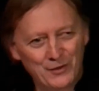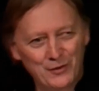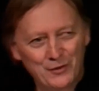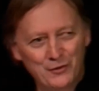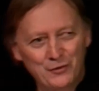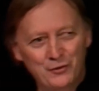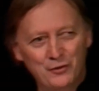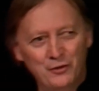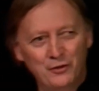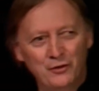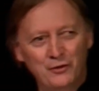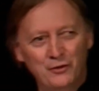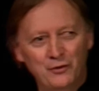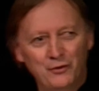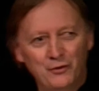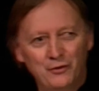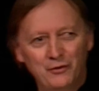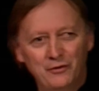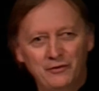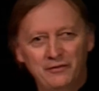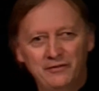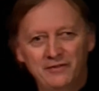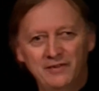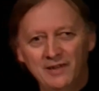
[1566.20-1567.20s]
the
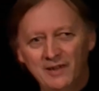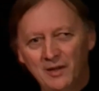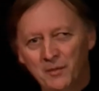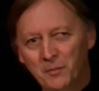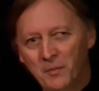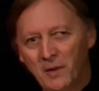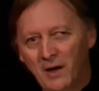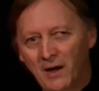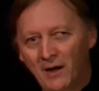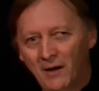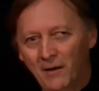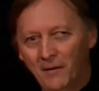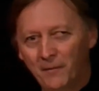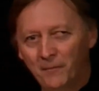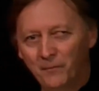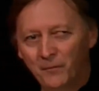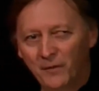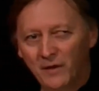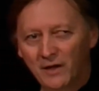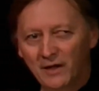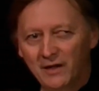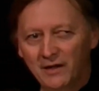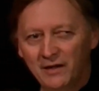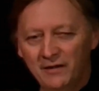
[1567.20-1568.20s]
cinema
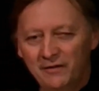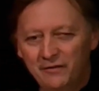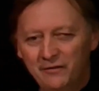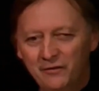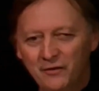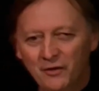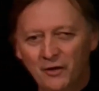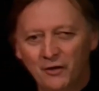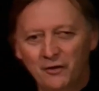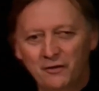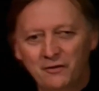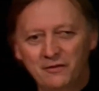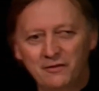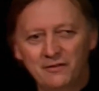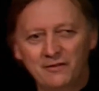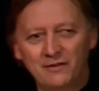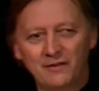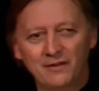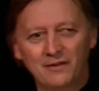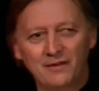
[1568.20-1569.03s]
is not